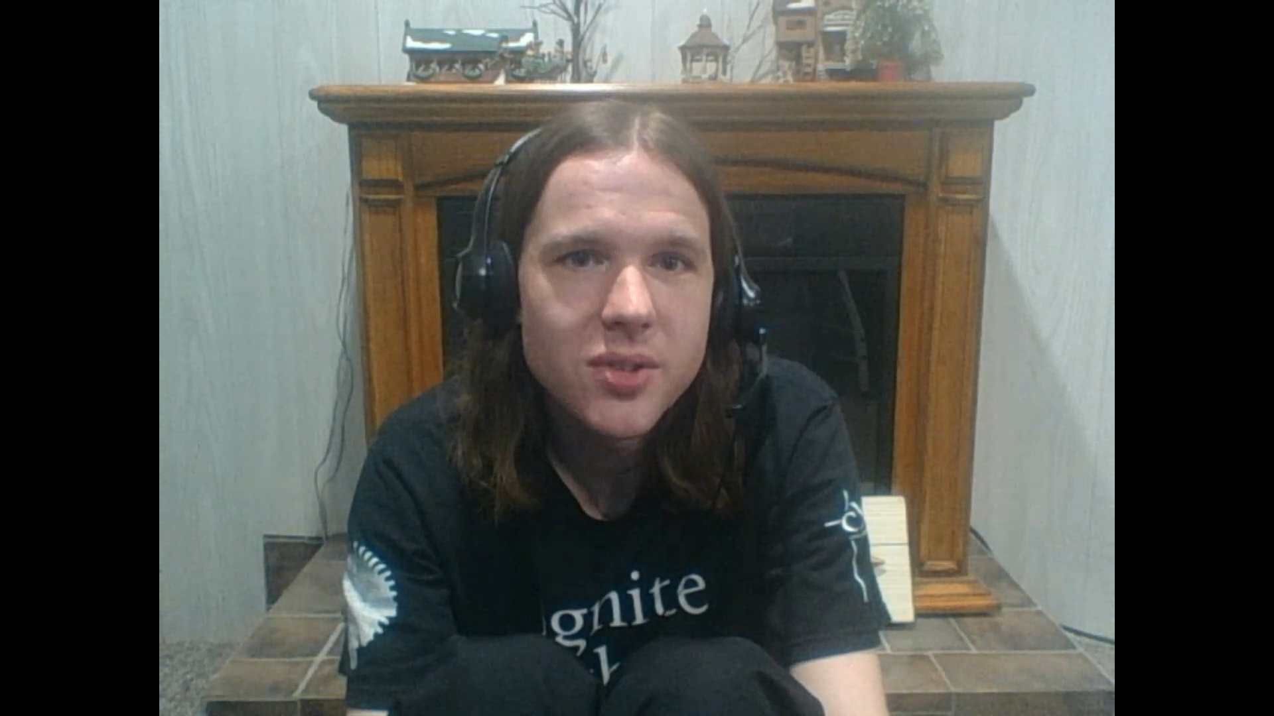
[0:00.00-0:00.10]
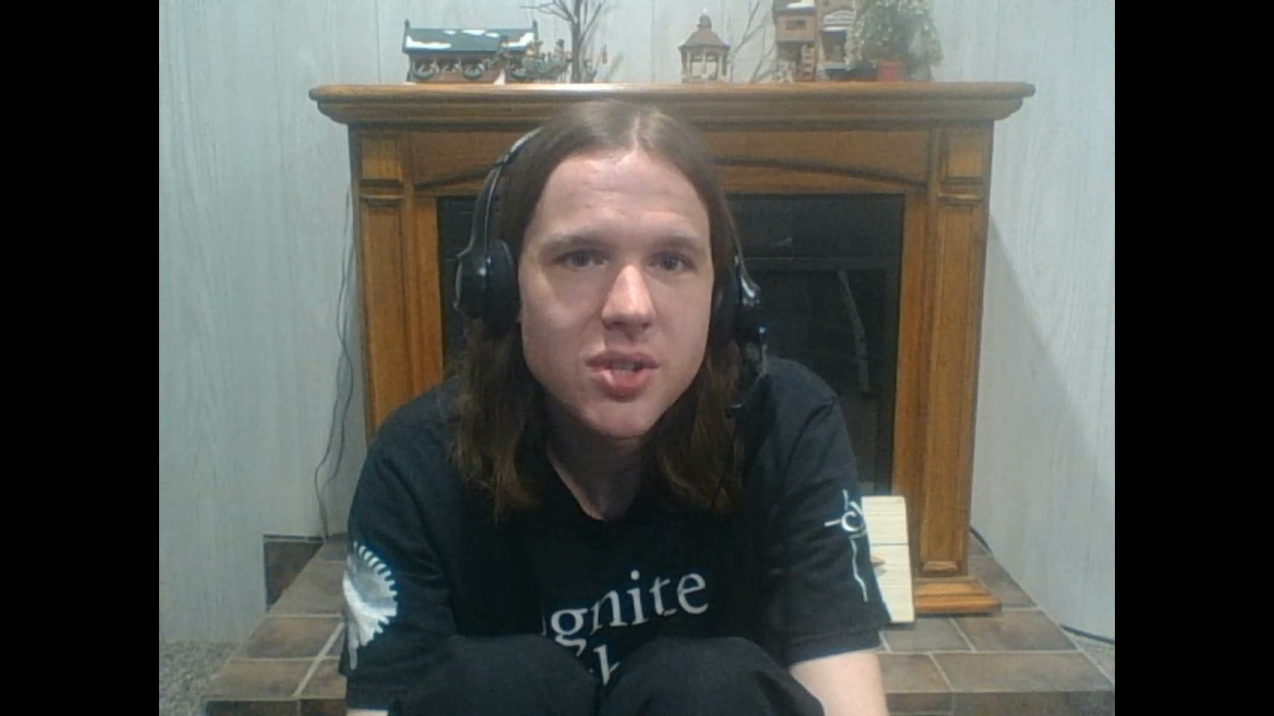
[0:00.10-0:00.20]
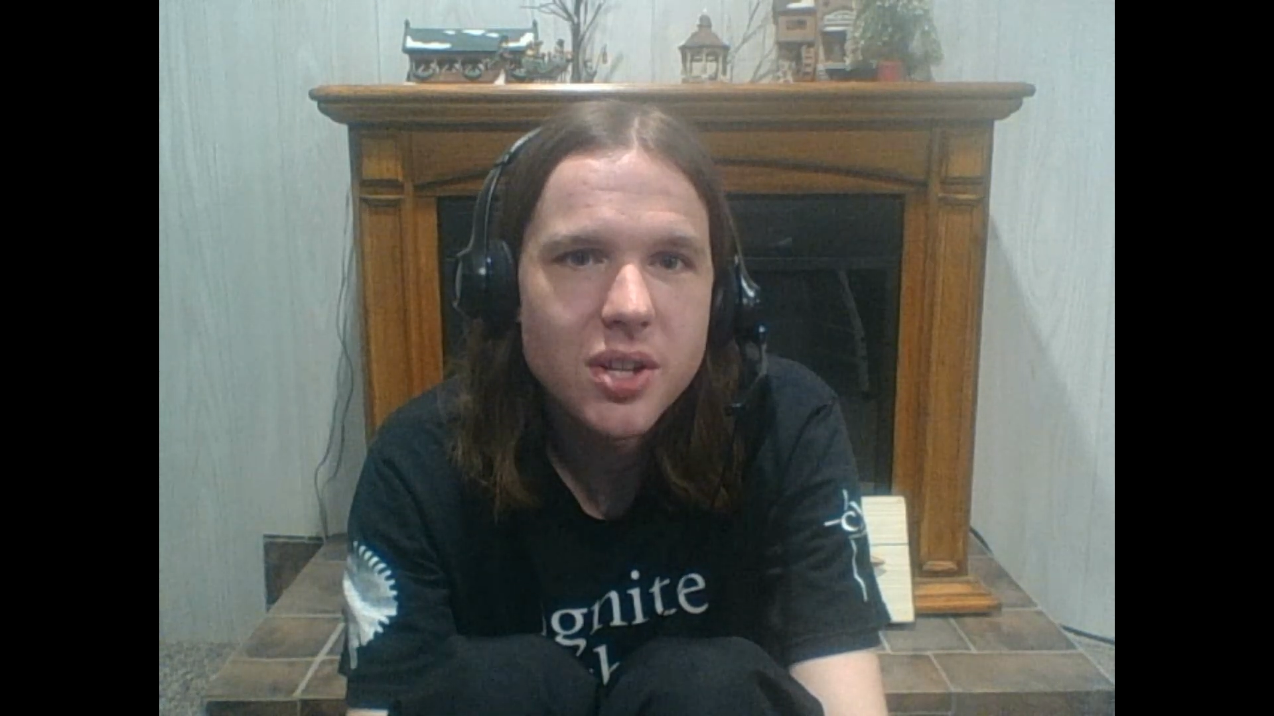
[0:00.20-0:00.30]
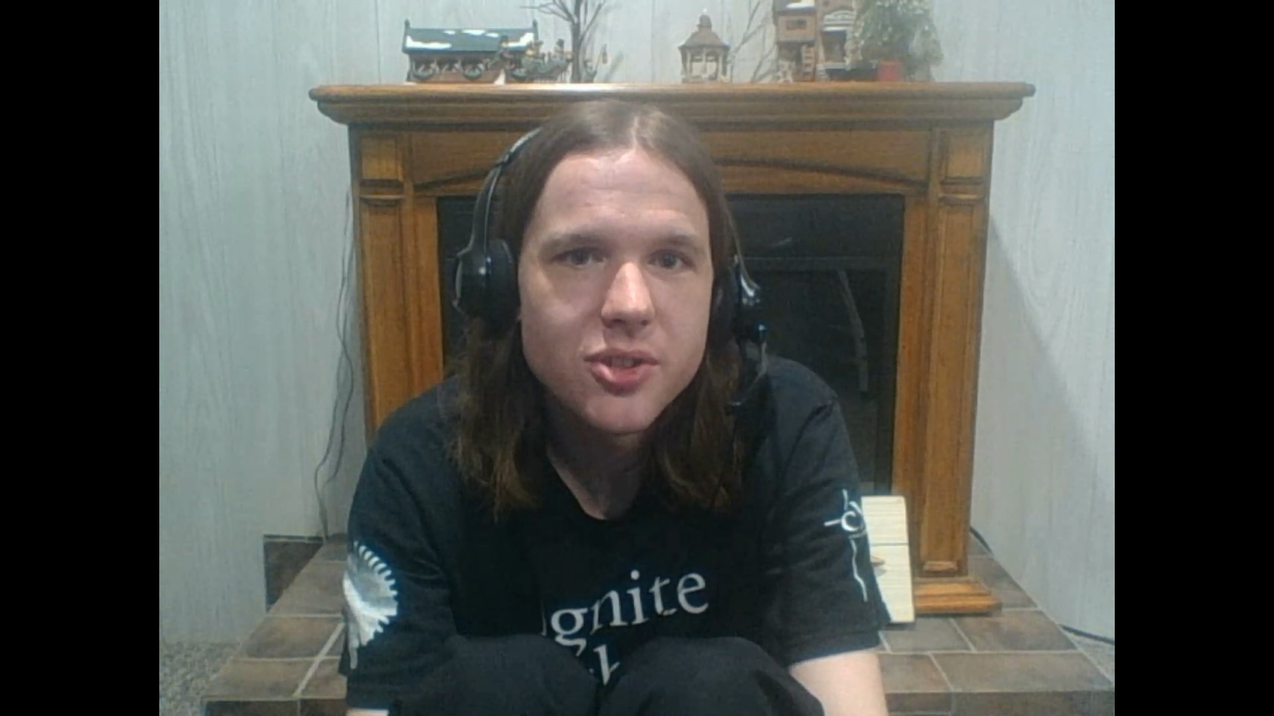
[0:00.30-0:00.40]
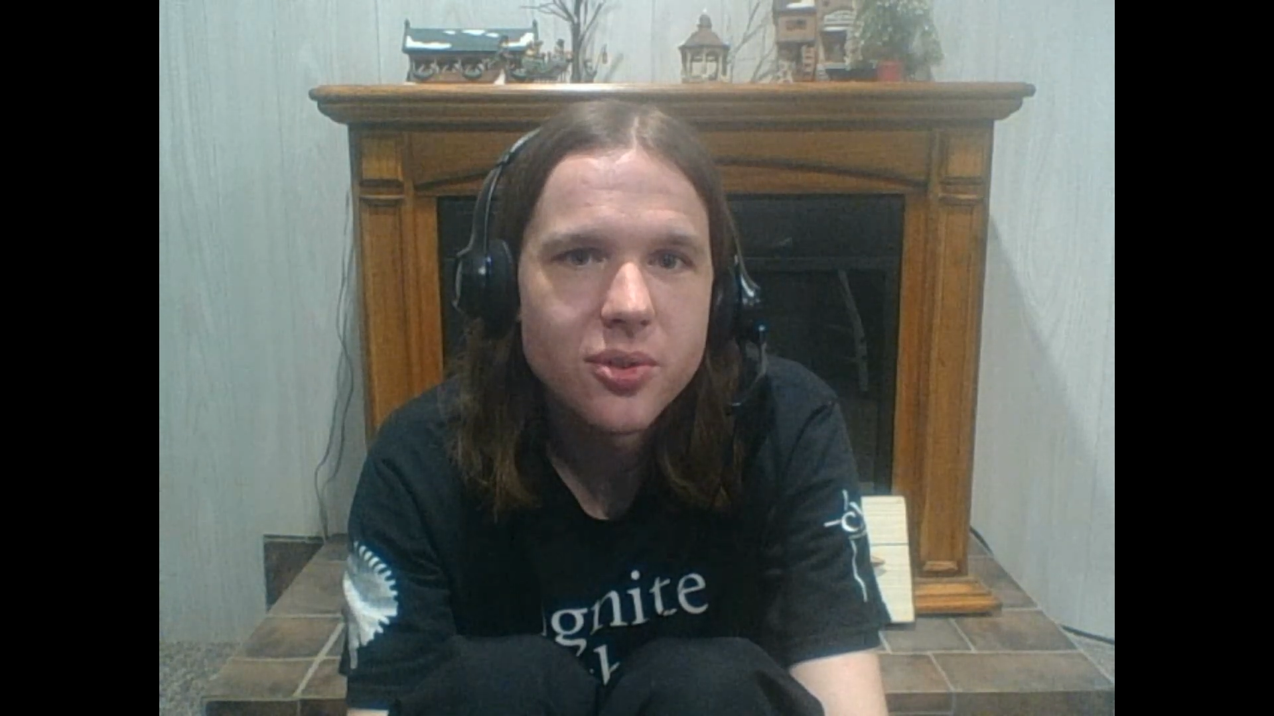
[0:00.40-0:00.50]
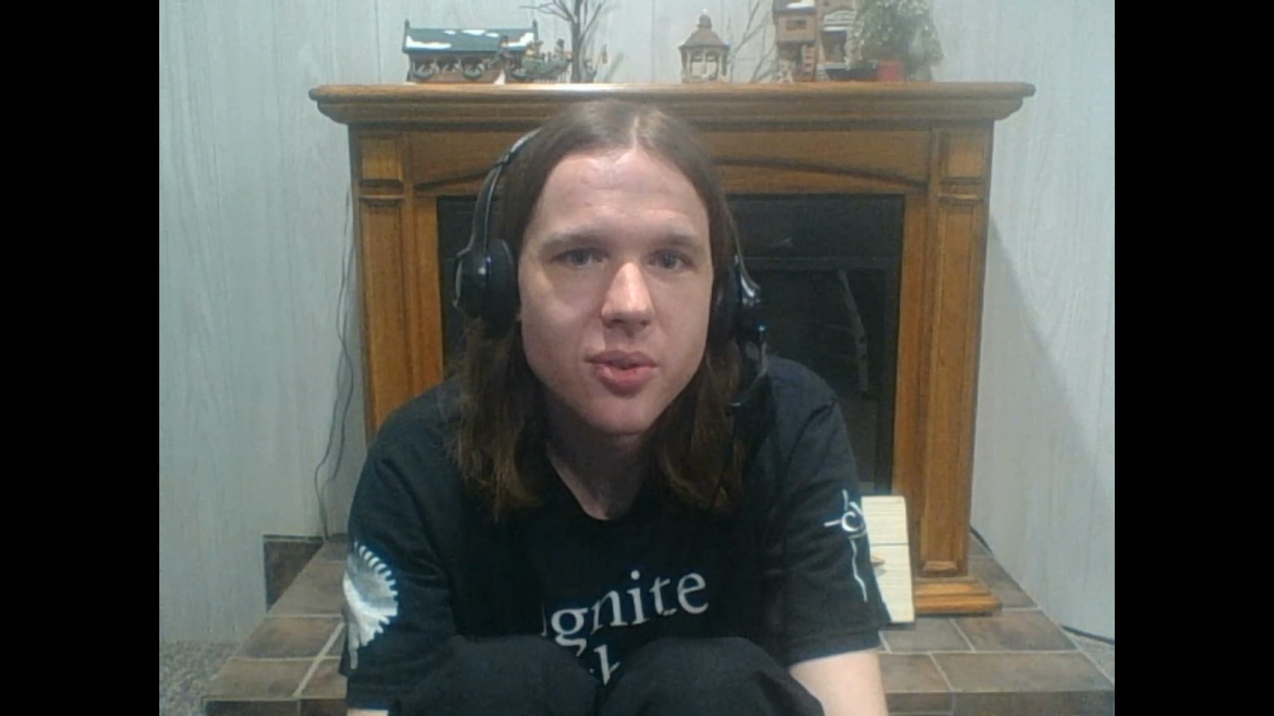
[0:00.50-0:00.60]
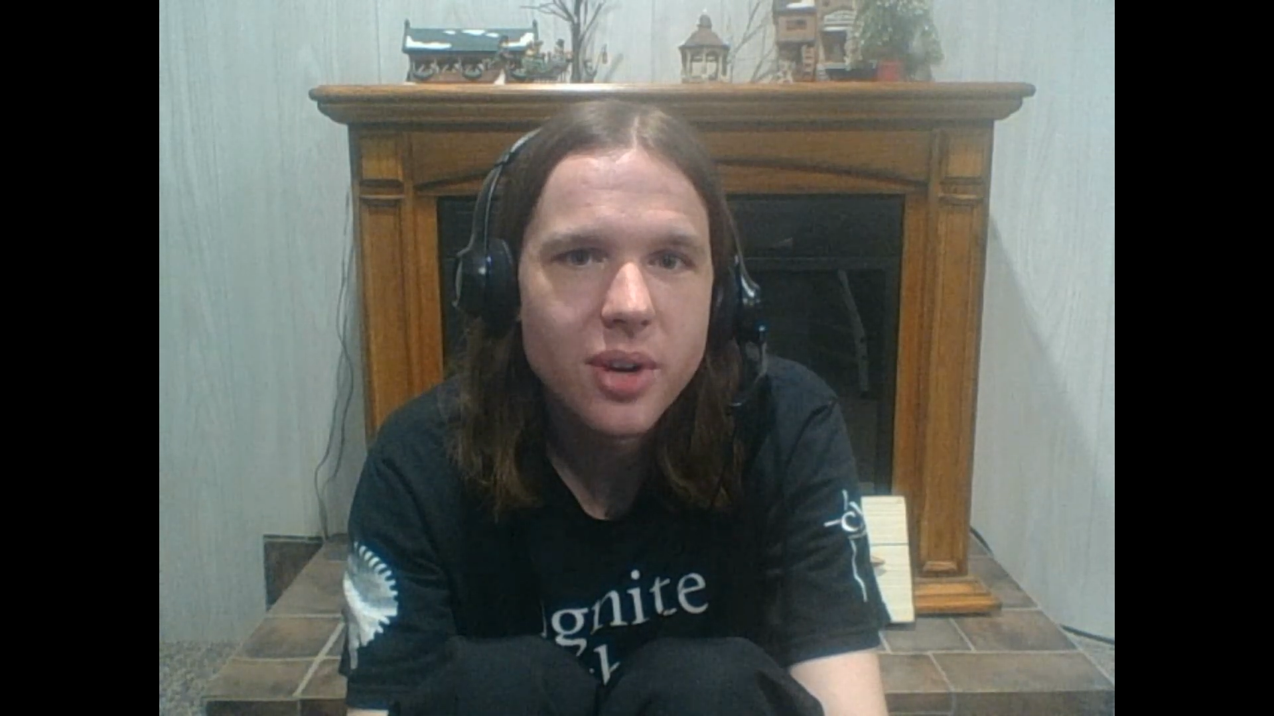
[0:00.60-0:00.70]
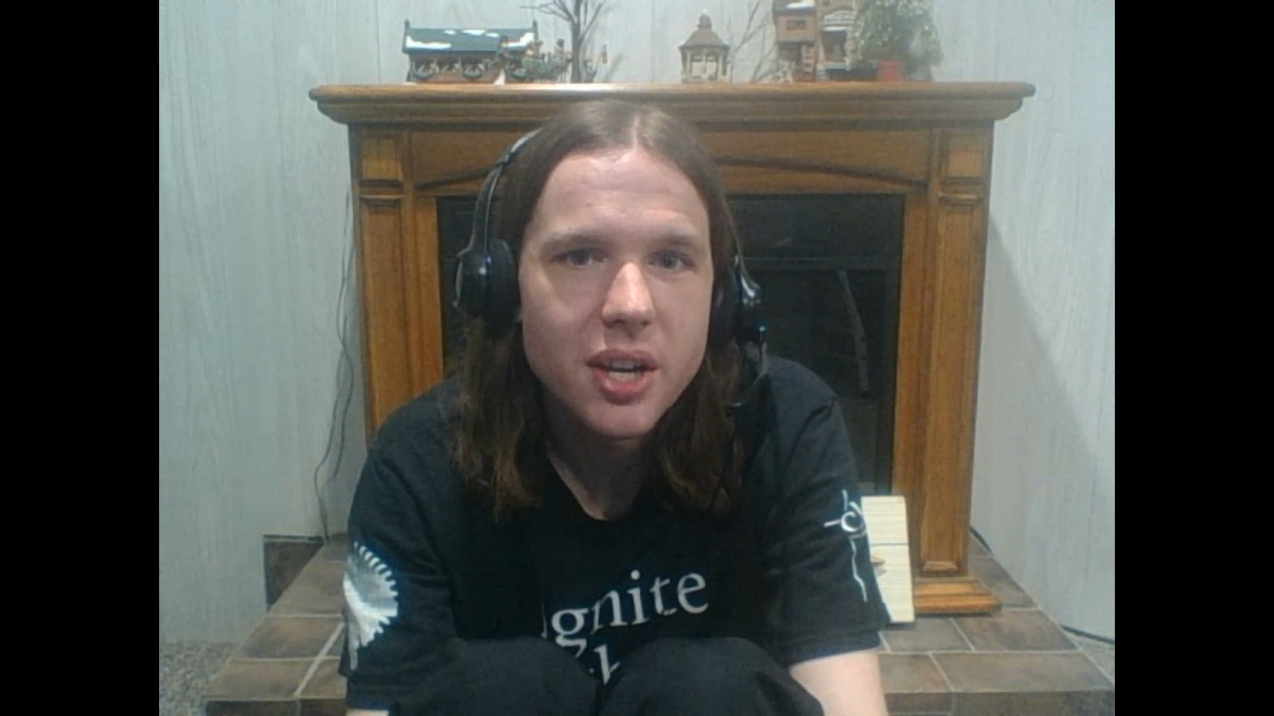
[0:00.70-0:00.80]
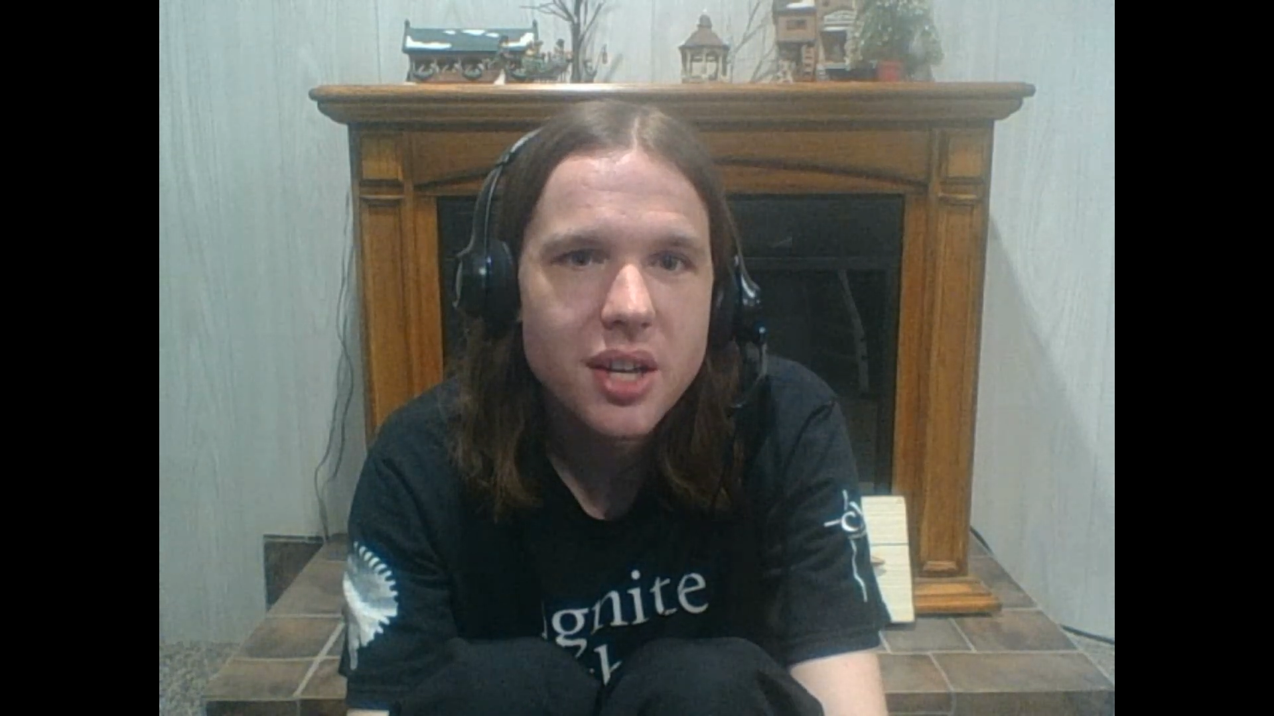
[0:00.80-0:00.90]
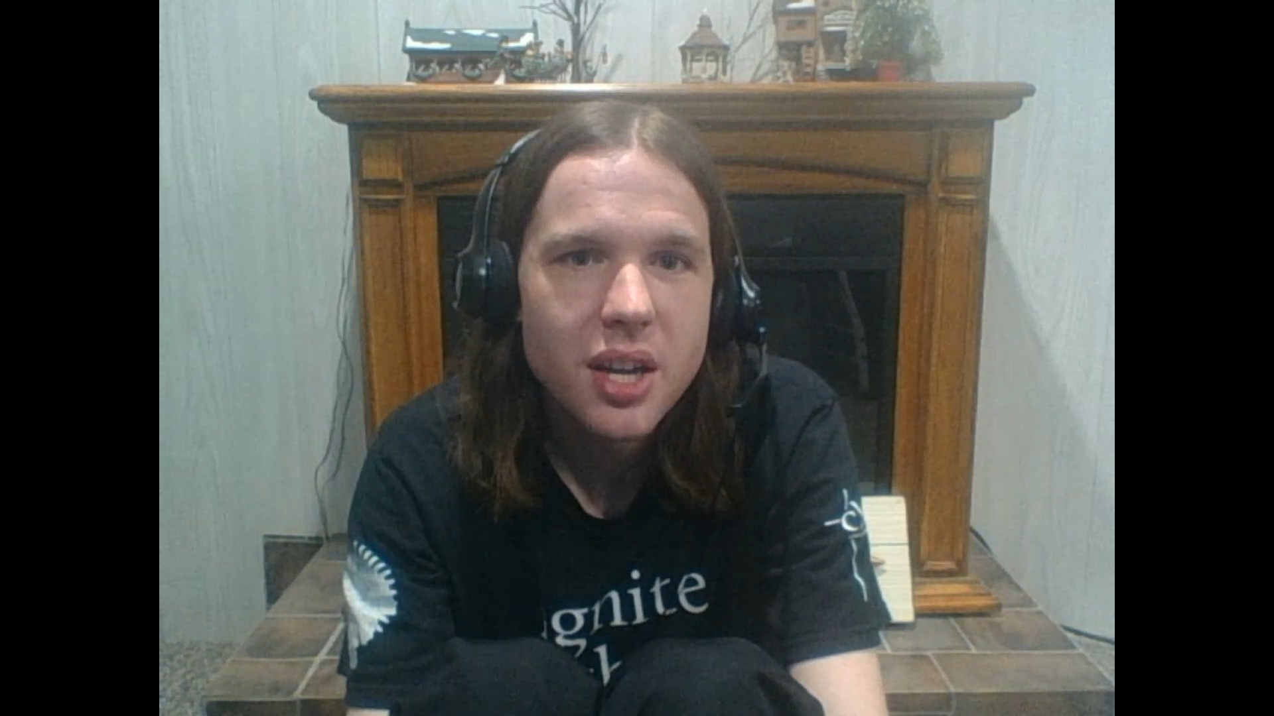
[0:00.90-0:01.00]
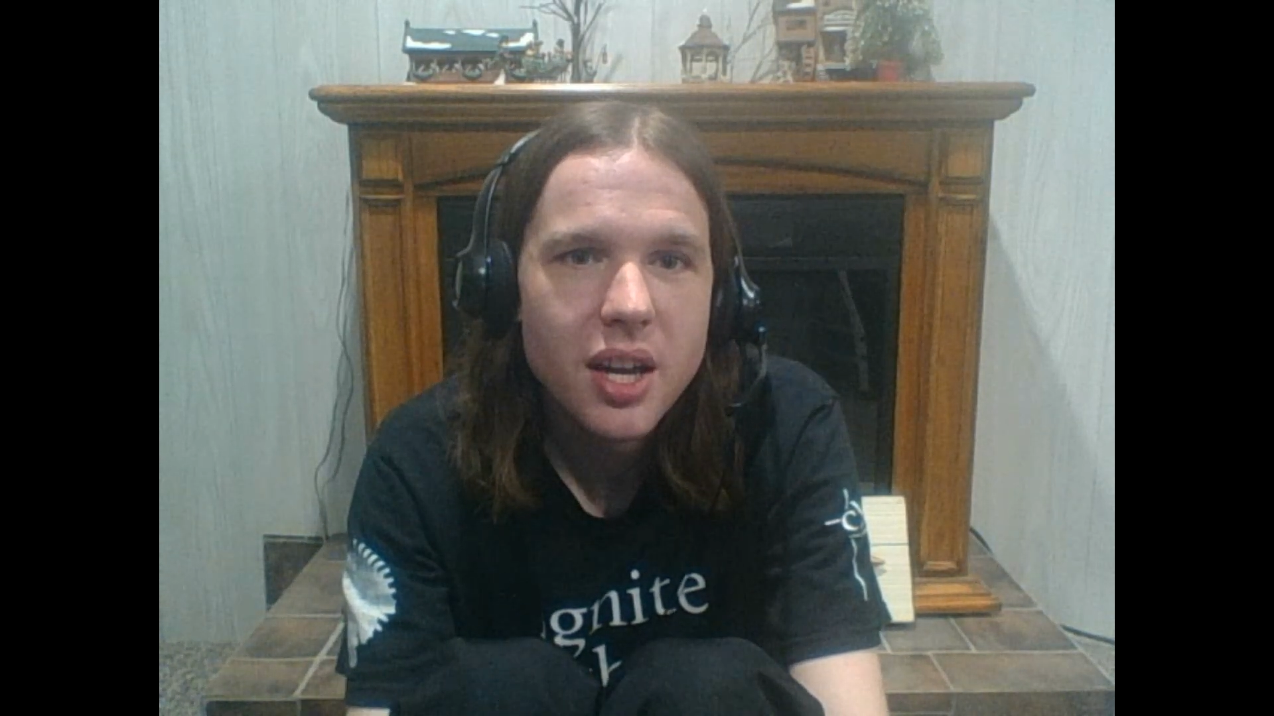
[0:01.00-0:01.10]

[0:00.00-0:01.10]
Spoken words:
was also great,